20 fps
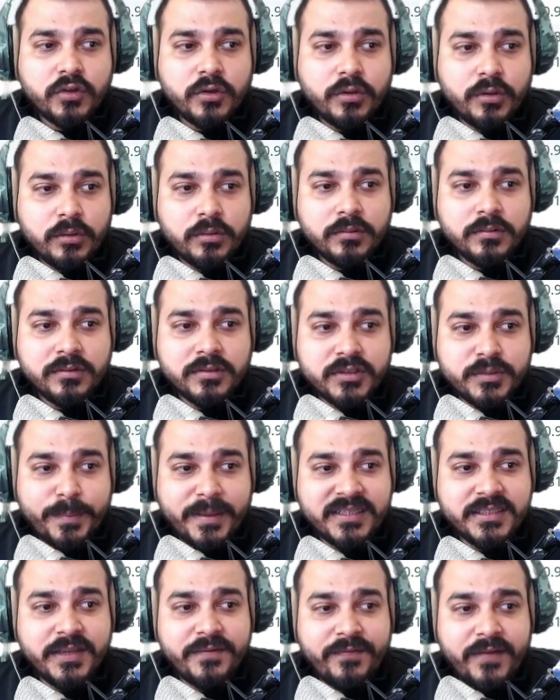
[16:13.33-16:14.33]
So
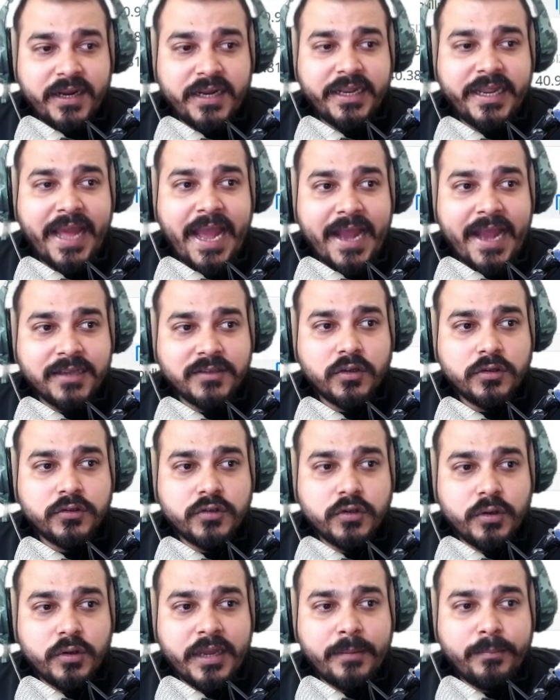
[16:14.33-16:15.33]
specific tags
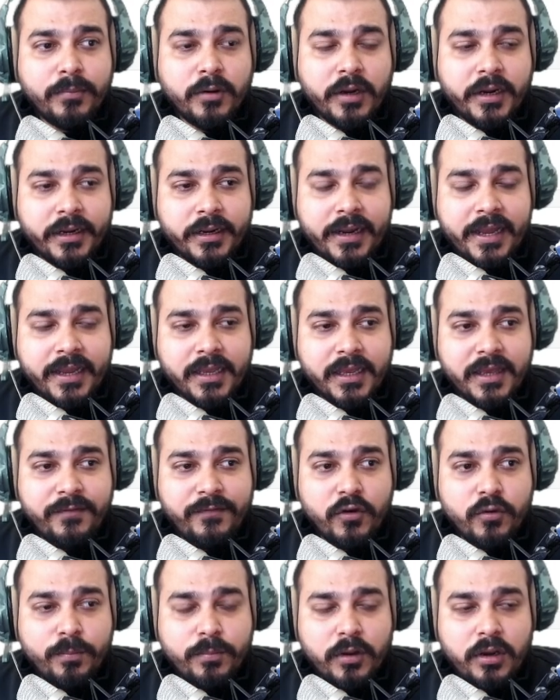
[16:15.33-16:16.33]
also you can pull it. Like
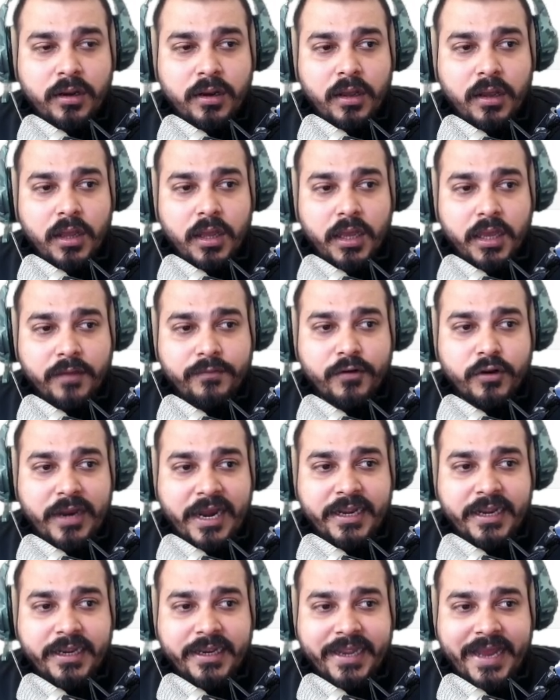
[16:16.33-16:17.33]
if you
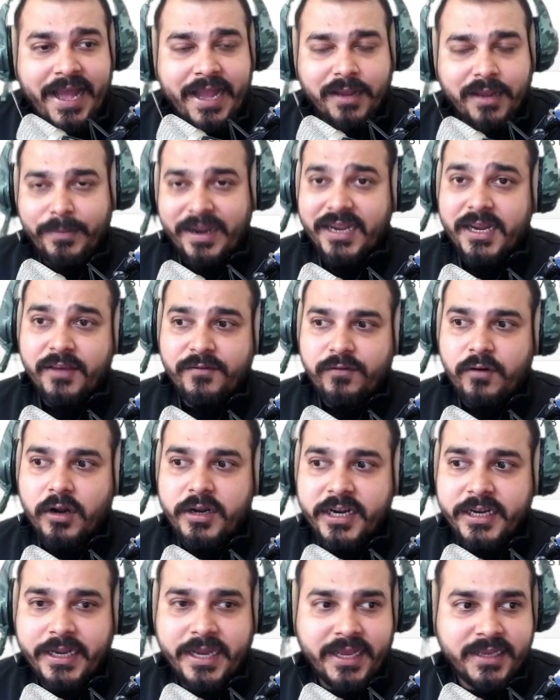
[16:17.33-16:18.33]
write tag, by
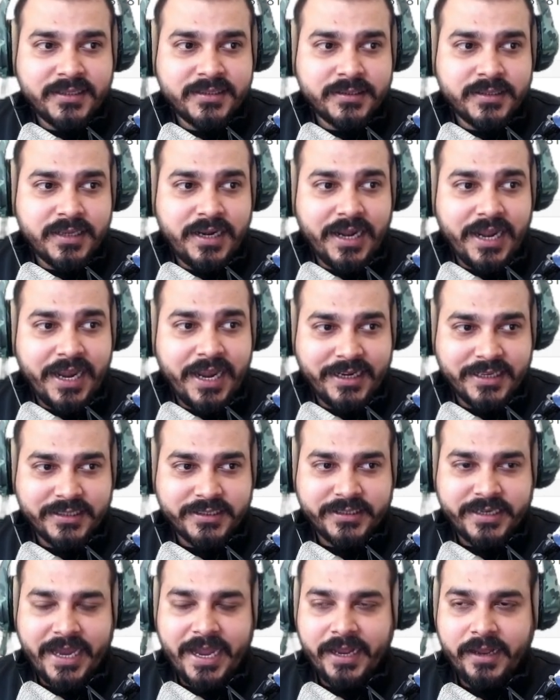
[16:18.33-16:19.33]
default it takes the
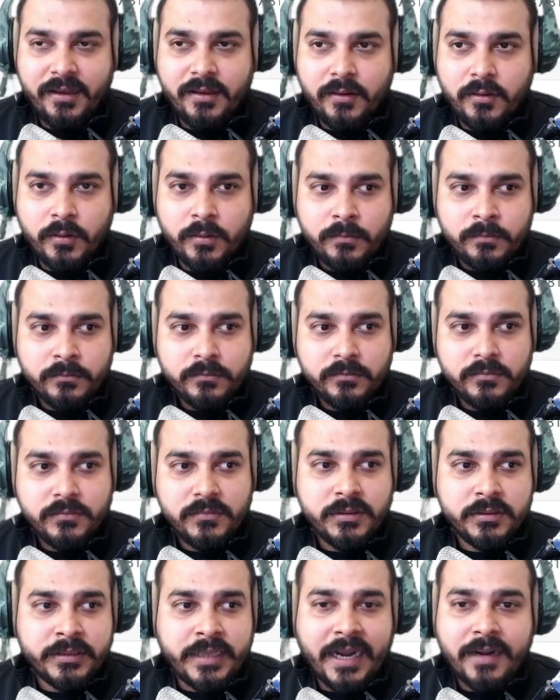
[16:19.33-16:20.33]
latest tag.
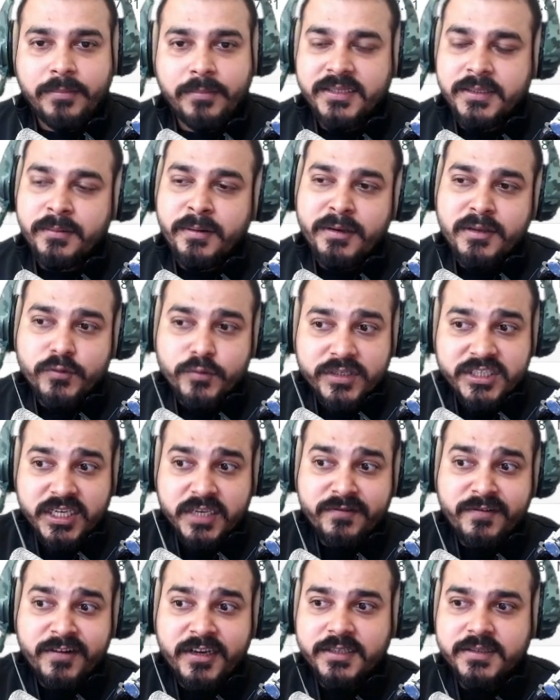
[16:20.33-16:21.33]
That basically means
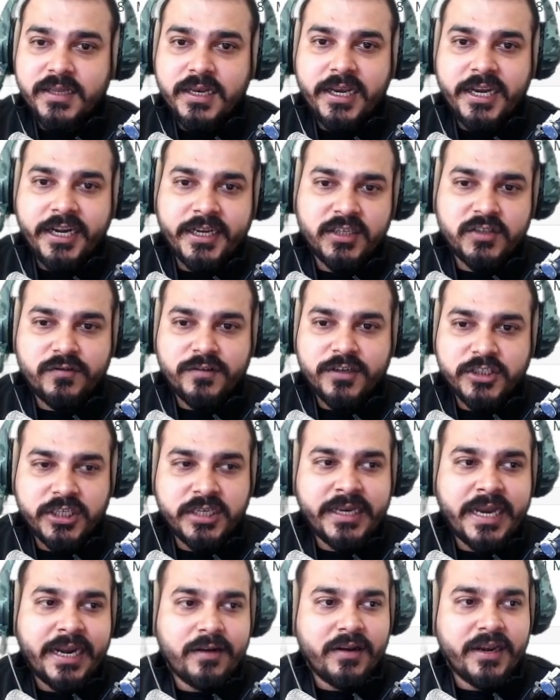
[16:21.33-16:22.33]
whichever is the latest
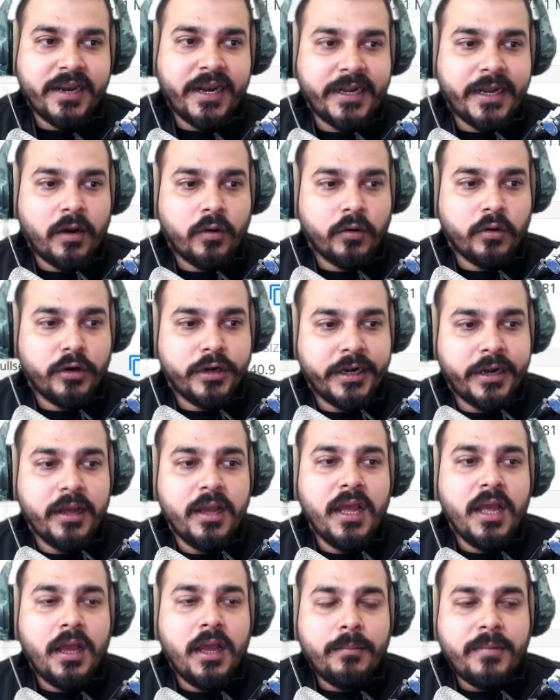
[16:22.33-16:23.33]
version that will get downloaded.
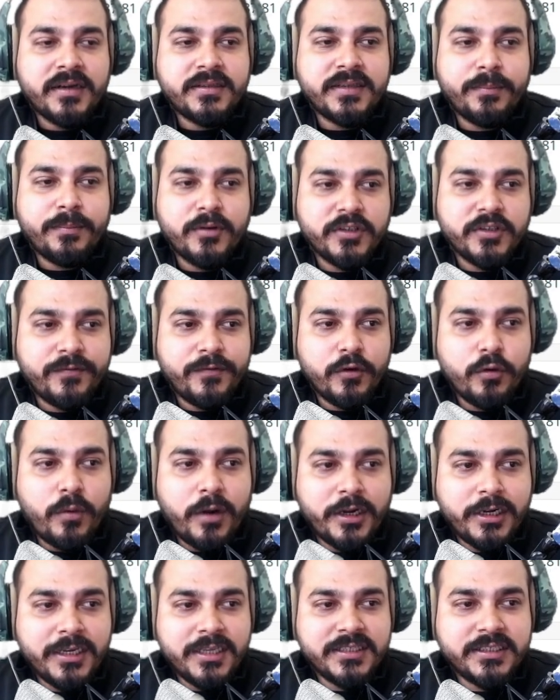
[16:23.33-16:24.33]
But suppose if you
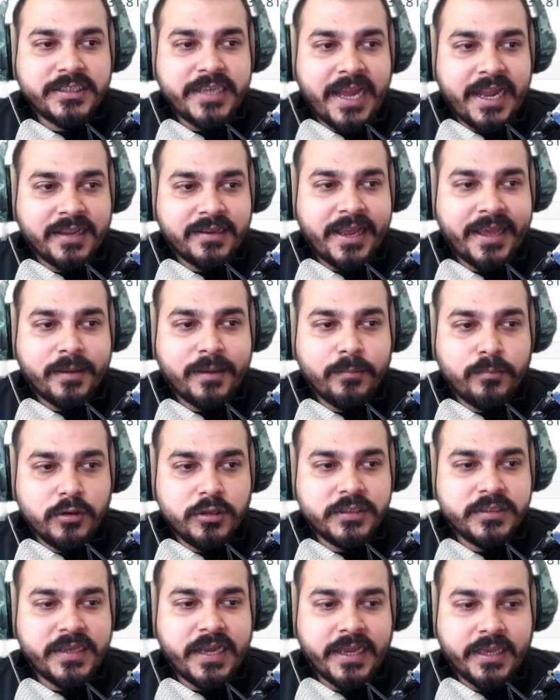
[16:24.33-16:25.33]
want this tag, like
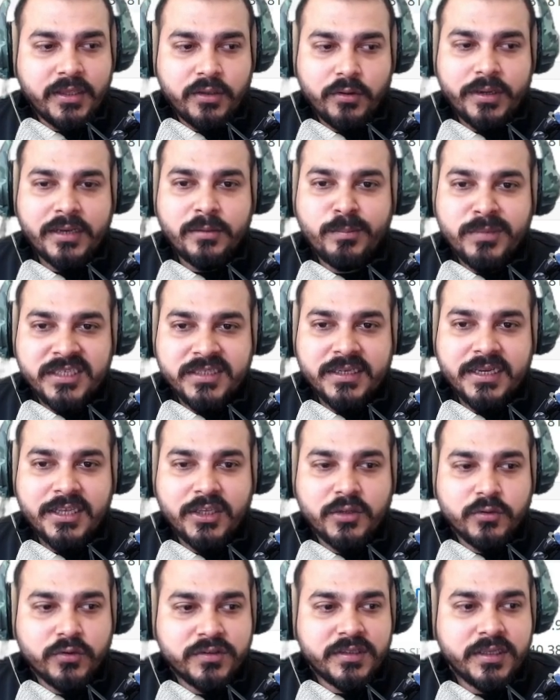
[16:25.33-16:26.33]
Bullseye, you can
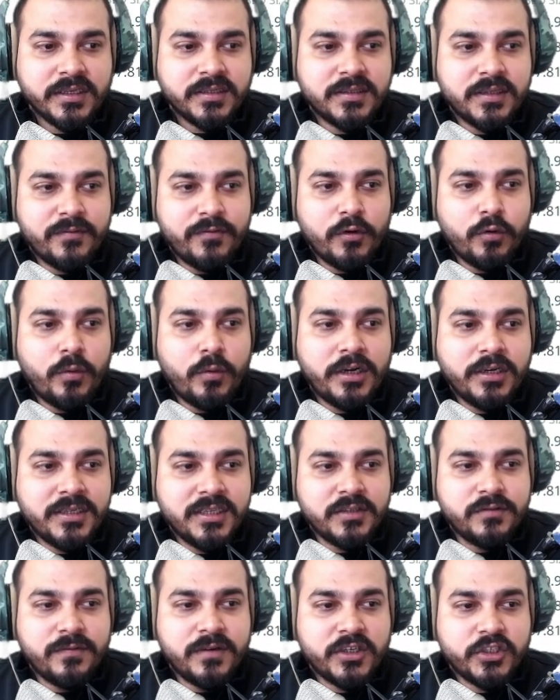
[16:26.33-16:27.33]
basically use this. If you want
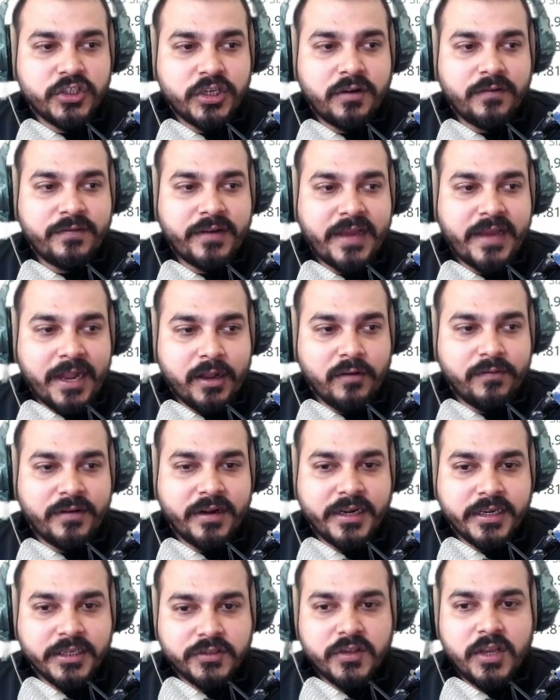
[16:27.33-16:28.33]
this version of tag of
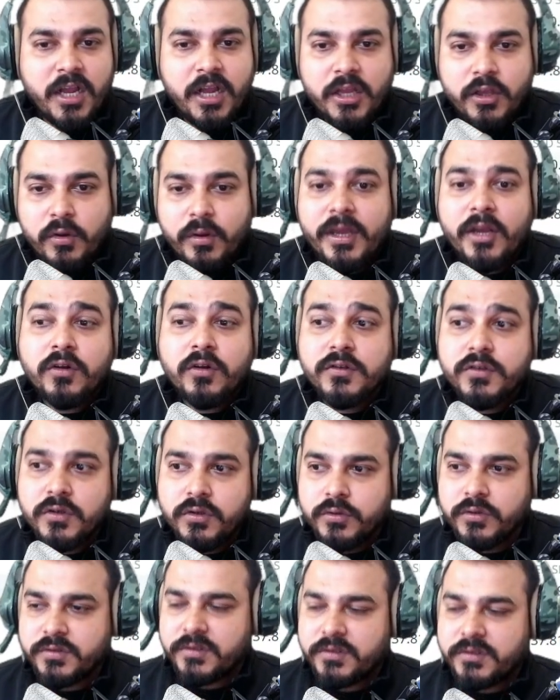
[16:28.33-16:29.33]
Redis, you can also
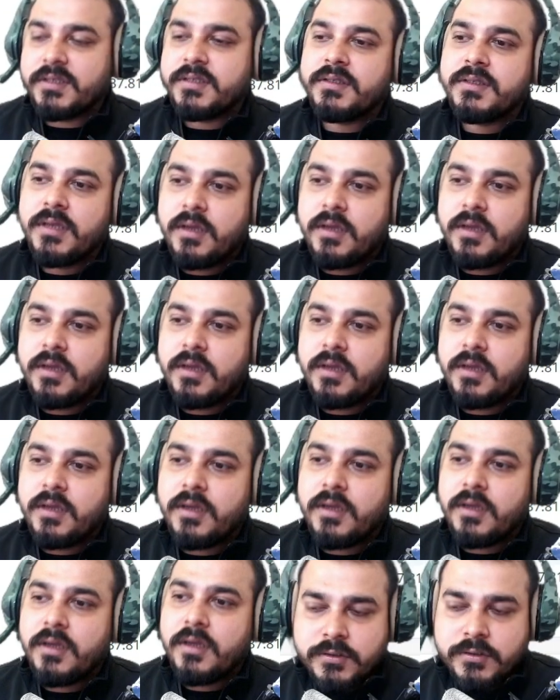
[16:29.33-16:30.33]
use this. Okay.
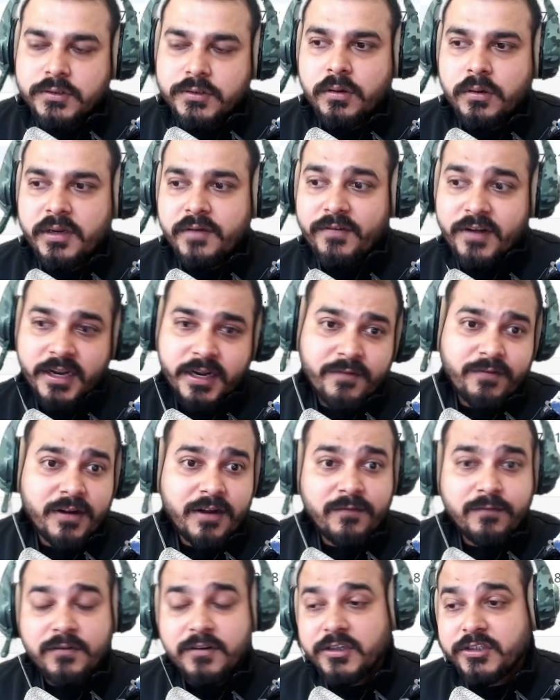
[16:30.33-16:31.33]
So different
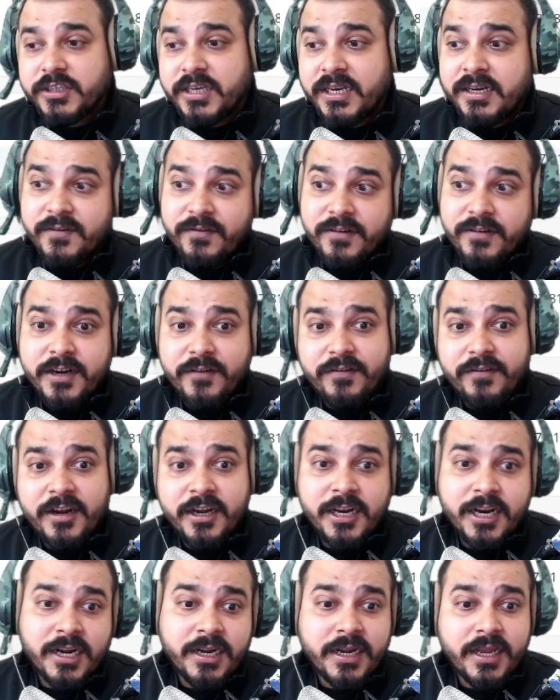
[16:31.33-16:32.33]
version and
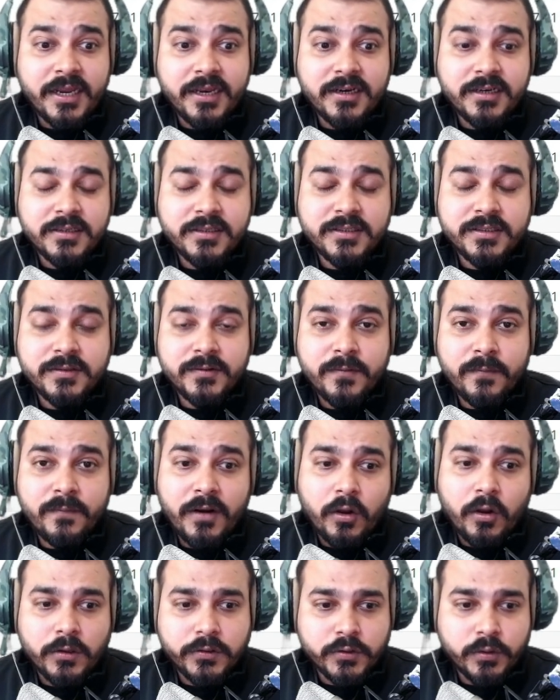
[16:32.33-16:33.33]
different containers
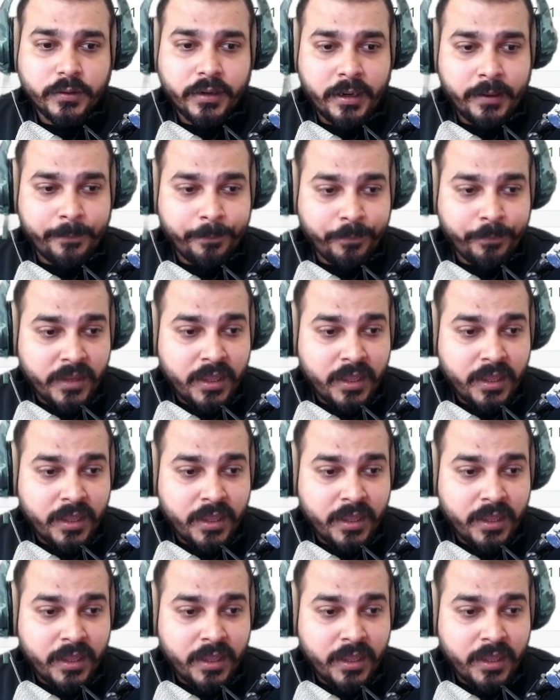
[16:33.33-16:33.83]
will also run.